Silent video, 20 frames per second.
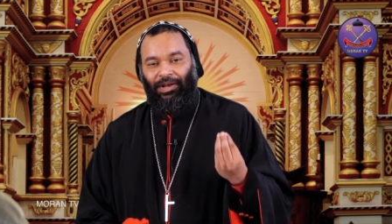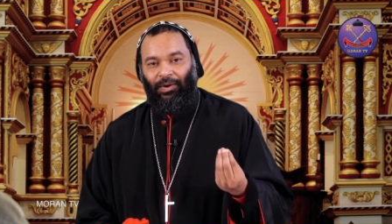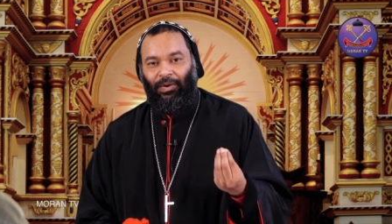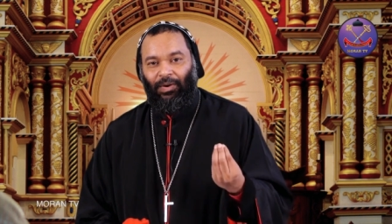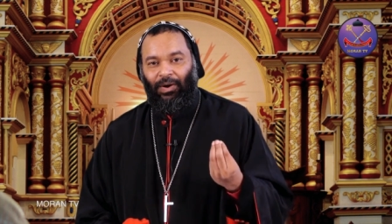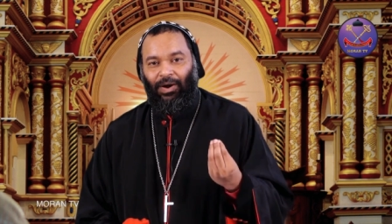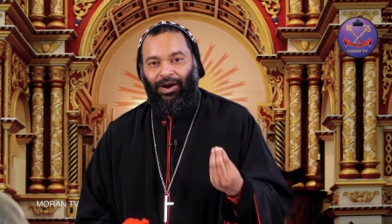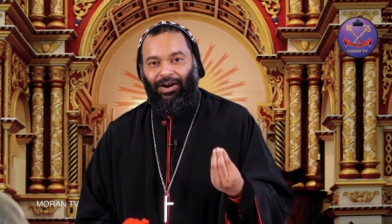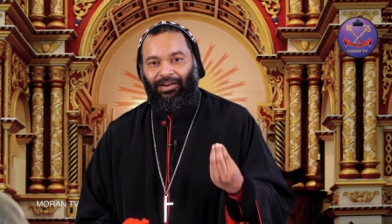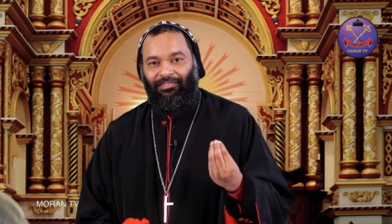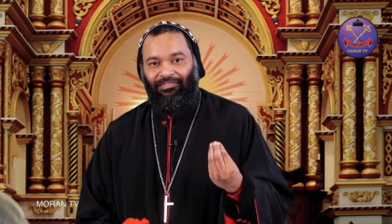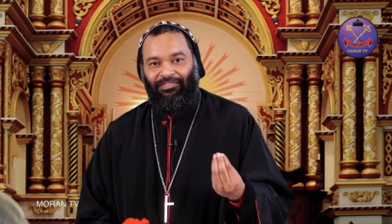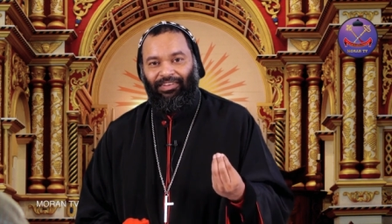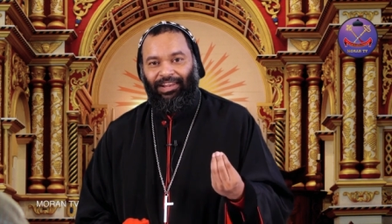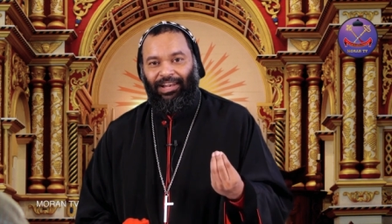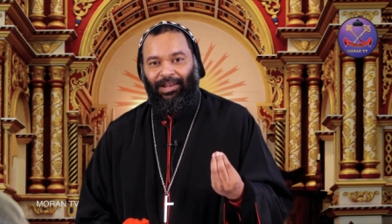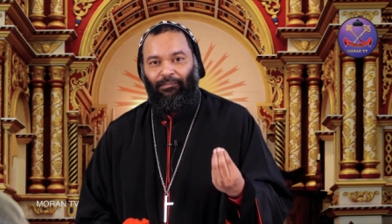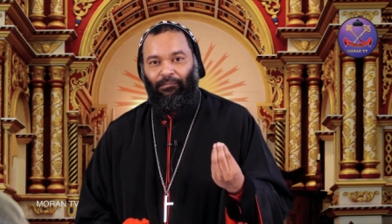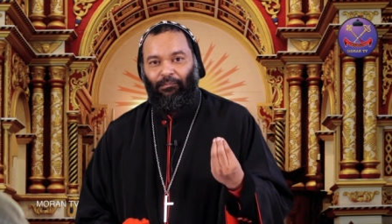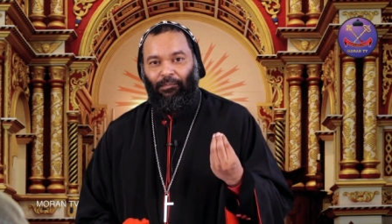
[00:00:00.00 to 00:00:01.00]
God
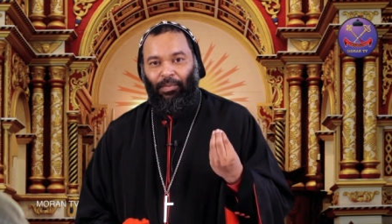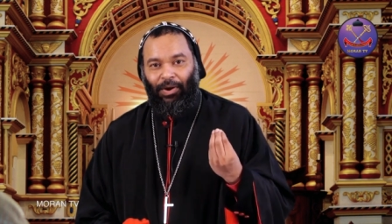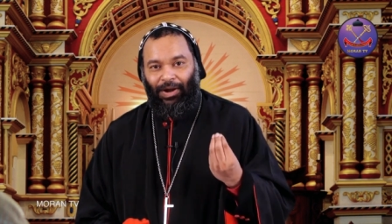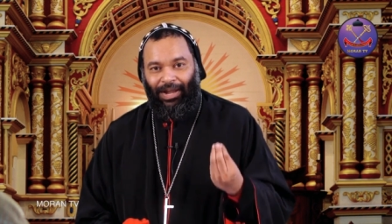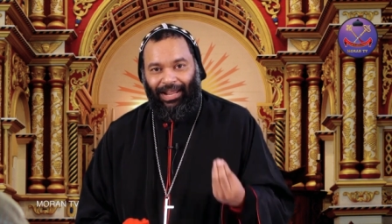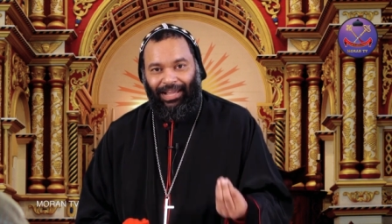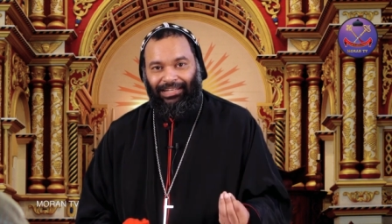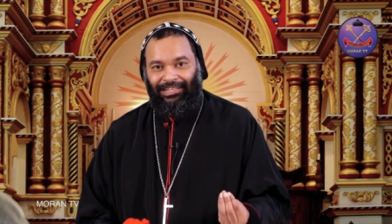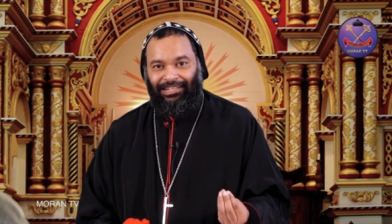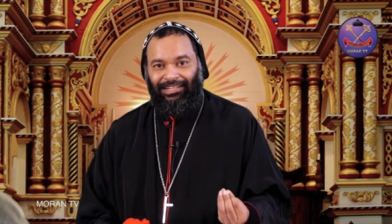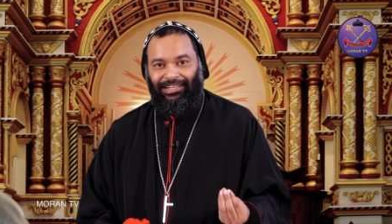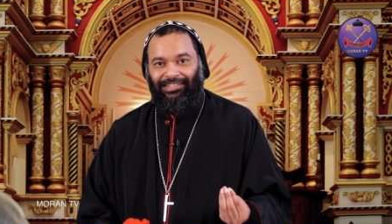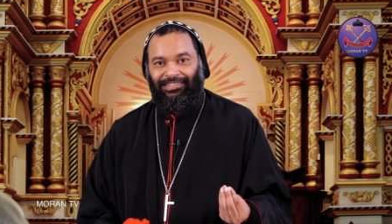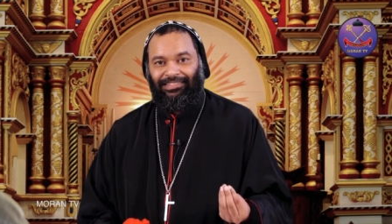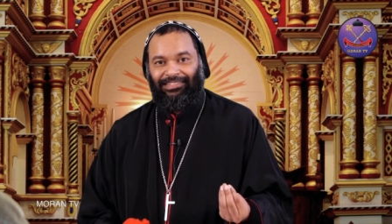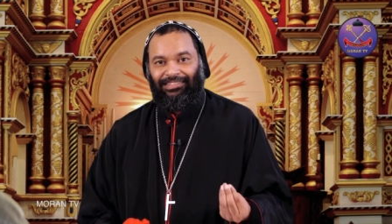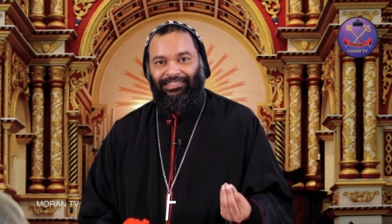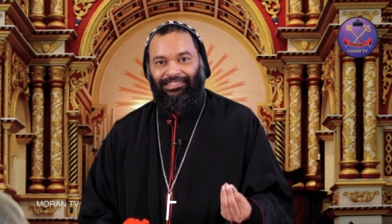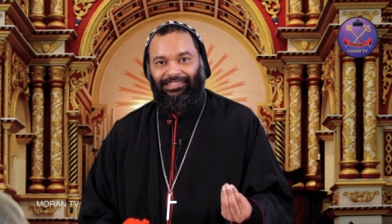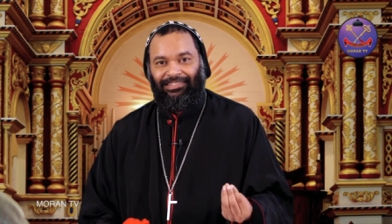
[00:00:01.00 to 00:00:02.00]
will protect
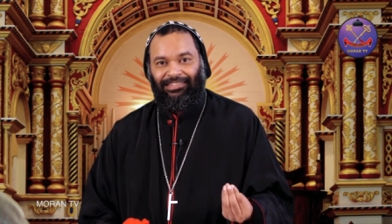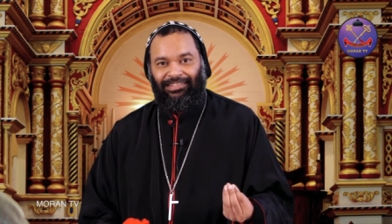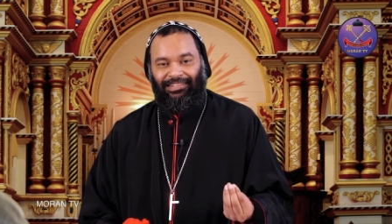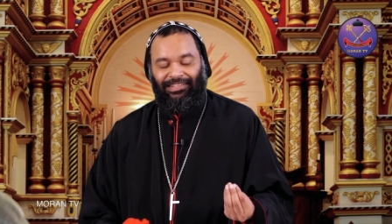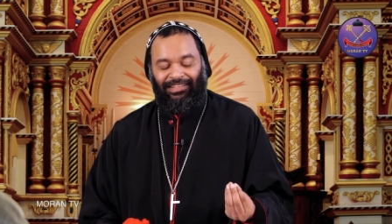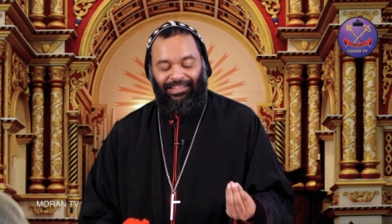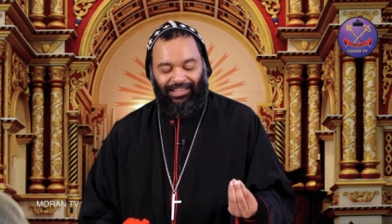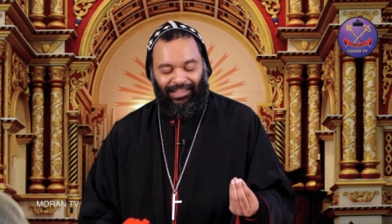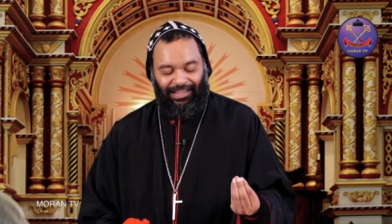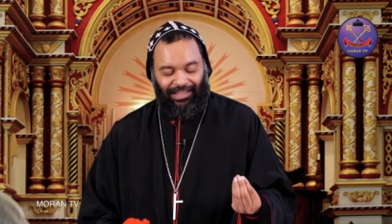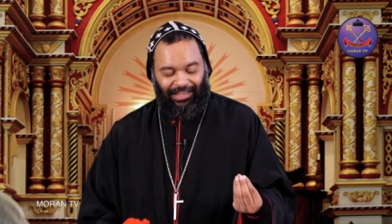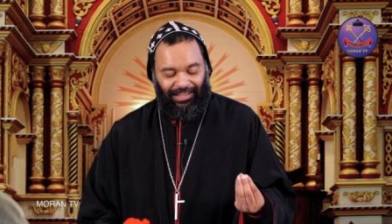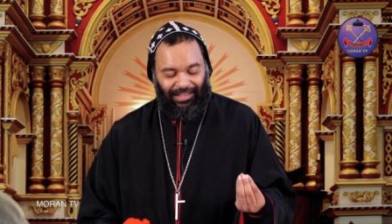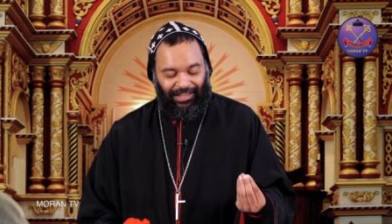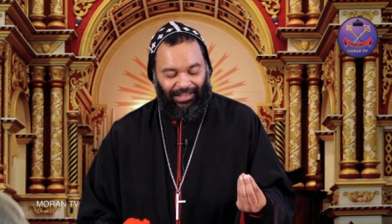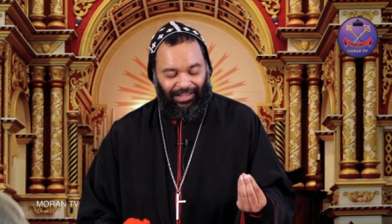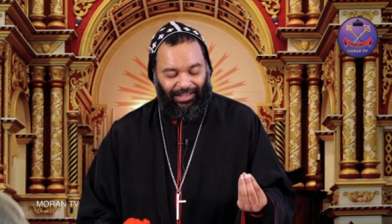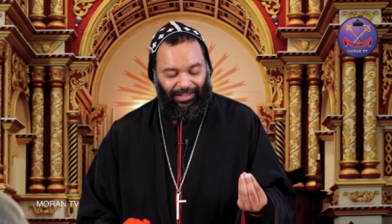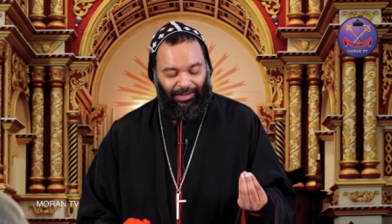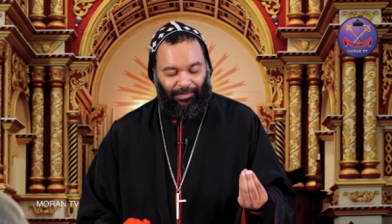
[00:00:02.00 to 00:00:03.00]
us
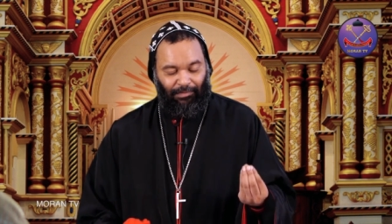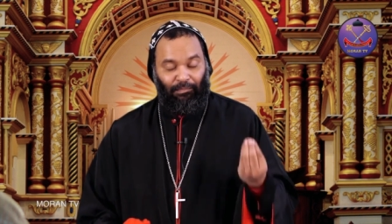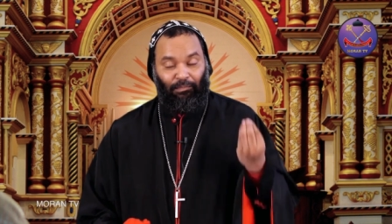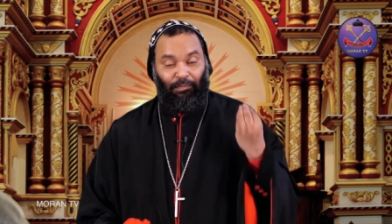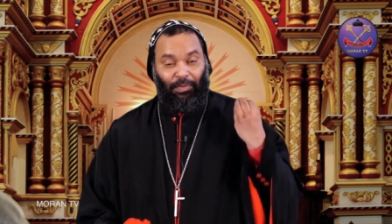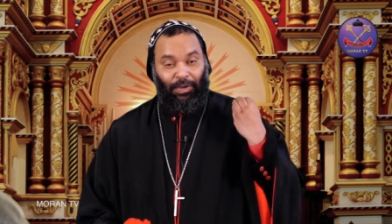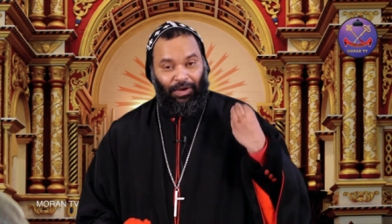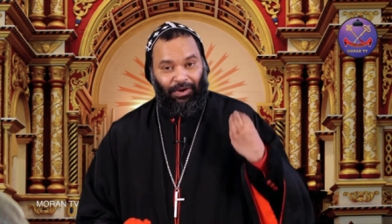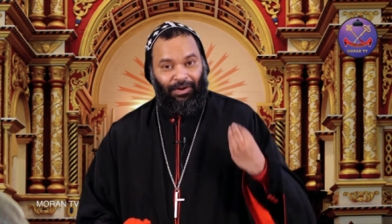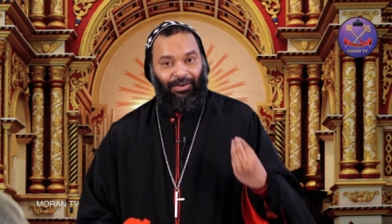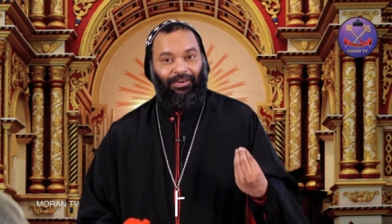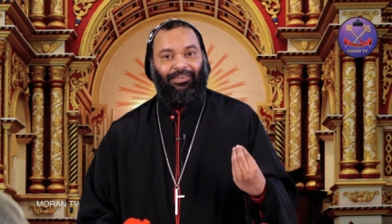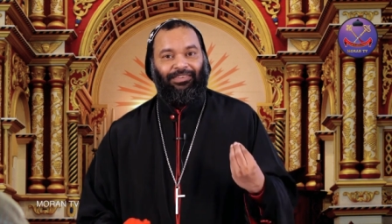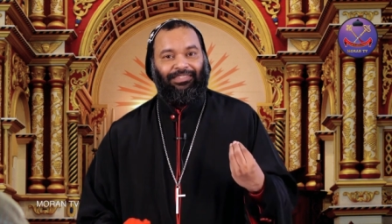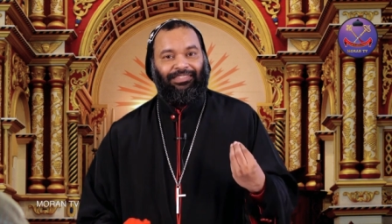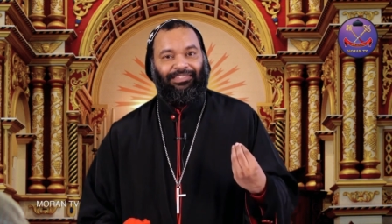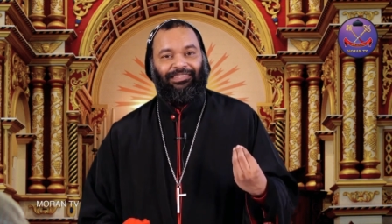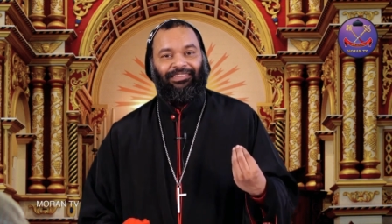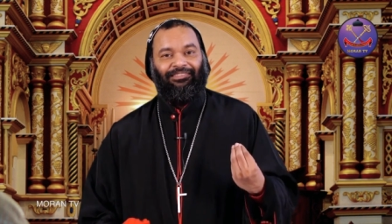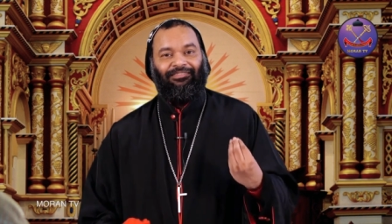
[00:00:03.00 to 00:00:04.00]

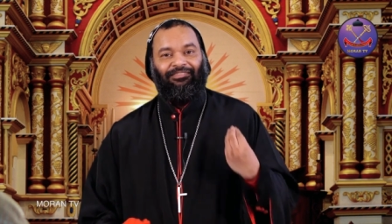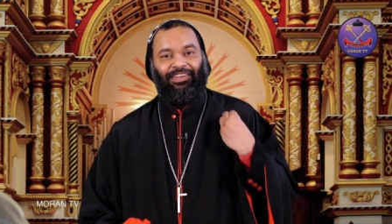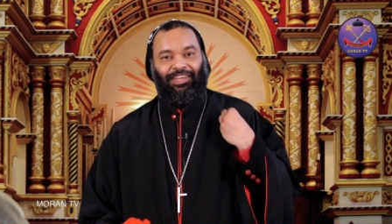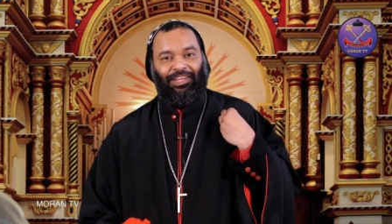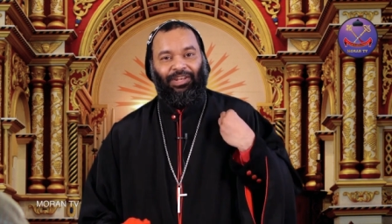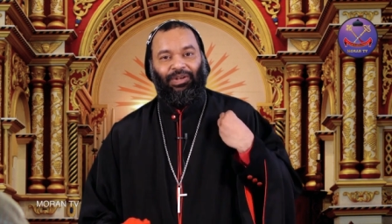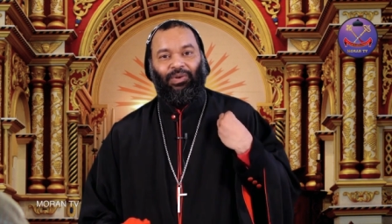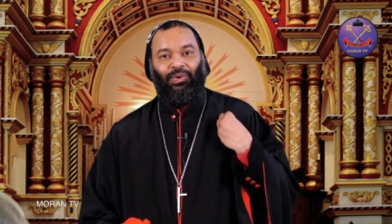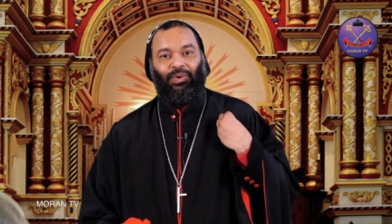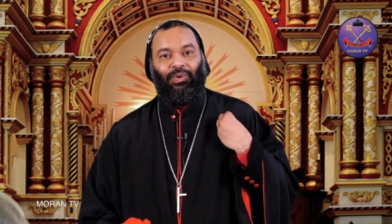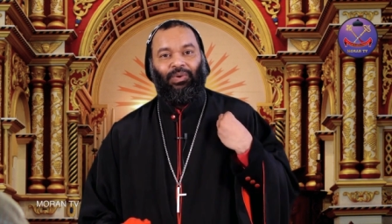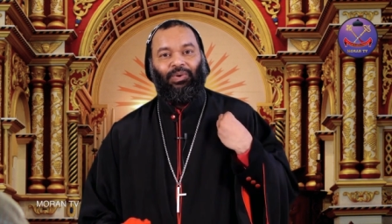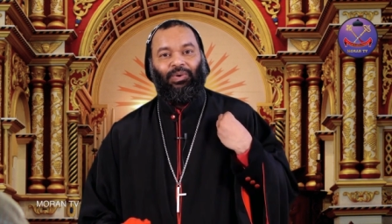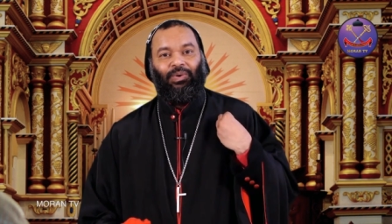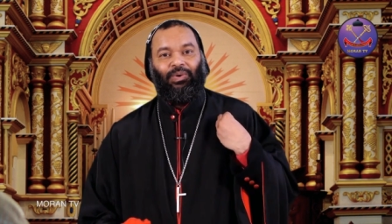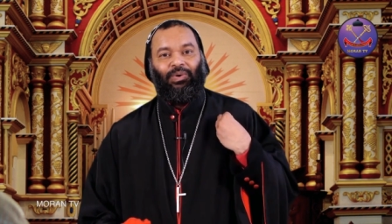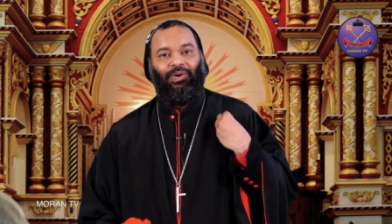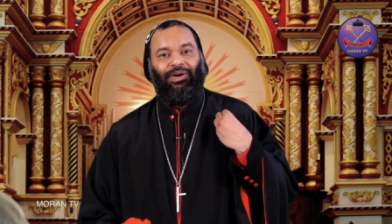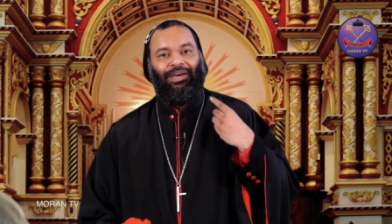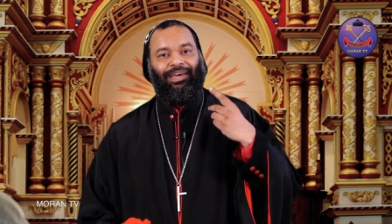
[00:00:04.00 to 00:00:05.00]
because we
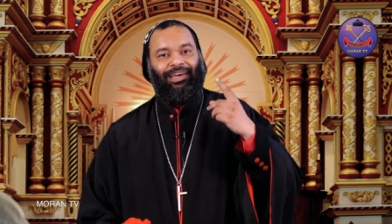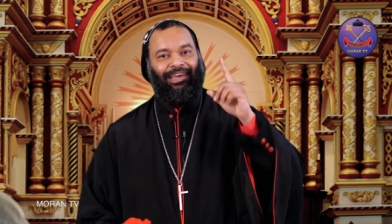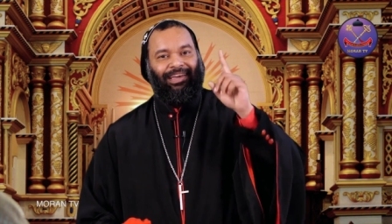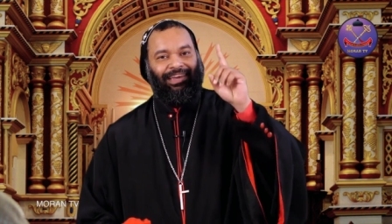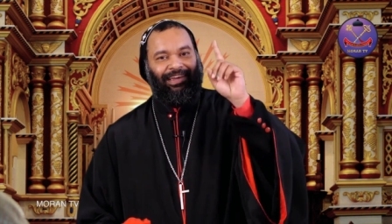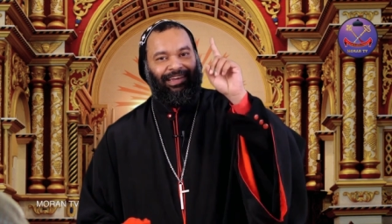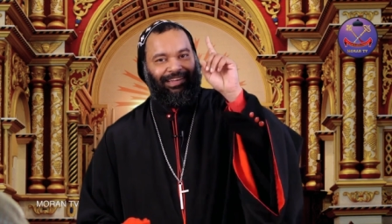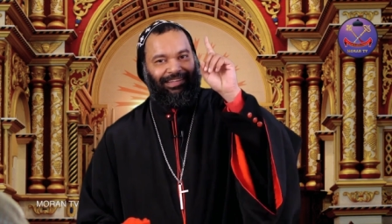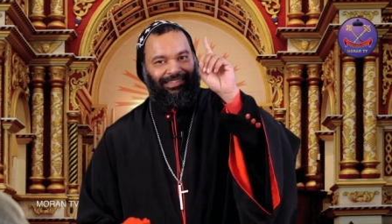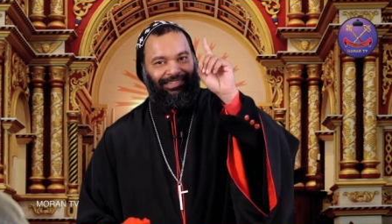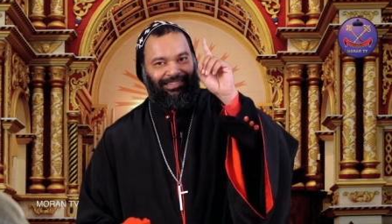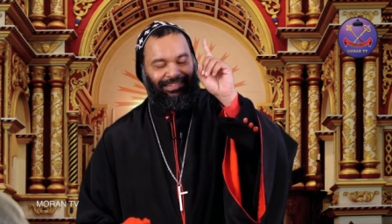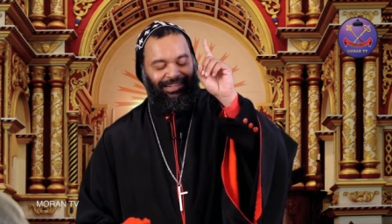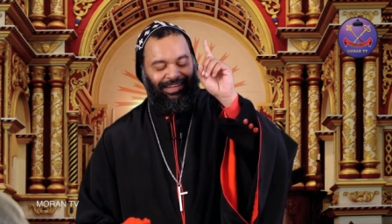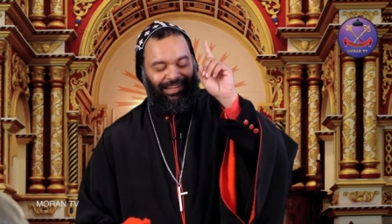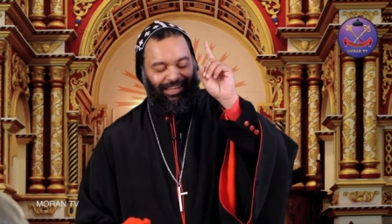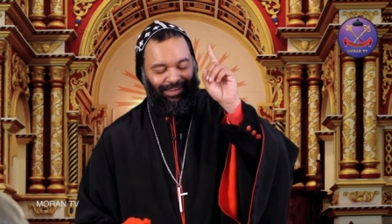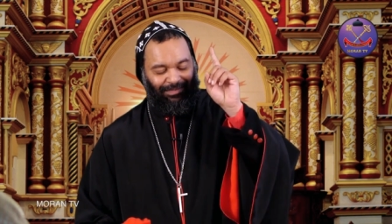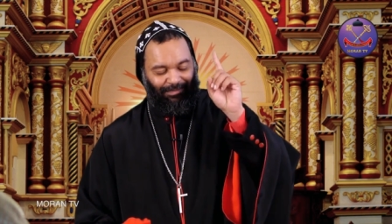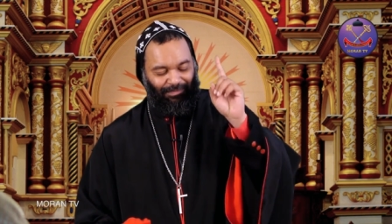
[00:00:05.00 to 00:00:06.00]
know His
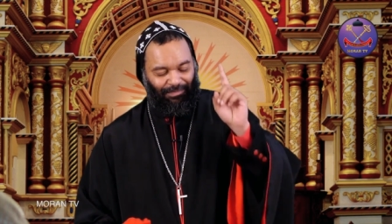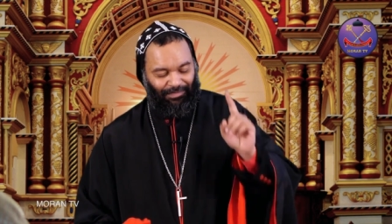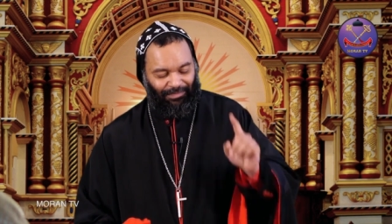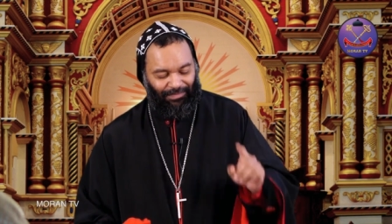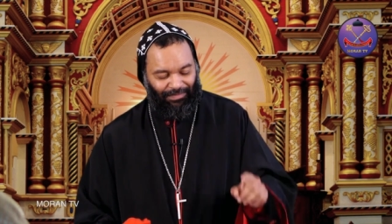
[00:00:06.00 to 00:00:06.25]
name.